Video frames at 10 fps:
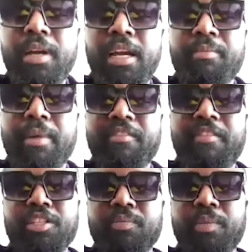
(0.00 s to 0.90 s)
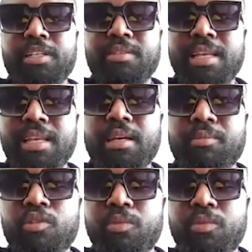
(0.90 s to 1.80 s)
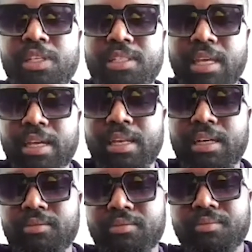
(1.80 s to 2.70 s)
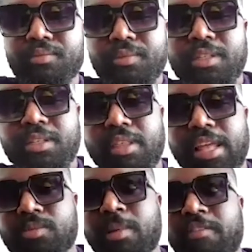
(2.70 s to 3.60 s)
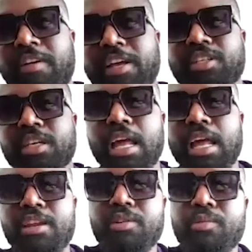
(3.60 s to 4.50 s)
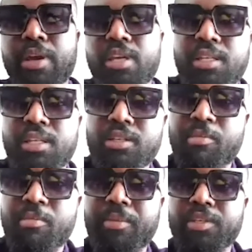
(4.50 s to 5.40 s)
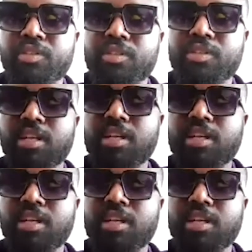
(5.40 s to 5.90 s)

my fashion page is Elikem Kumordzi-The Tailor. That's my fashion gallery where you can see all my pictures and stuff.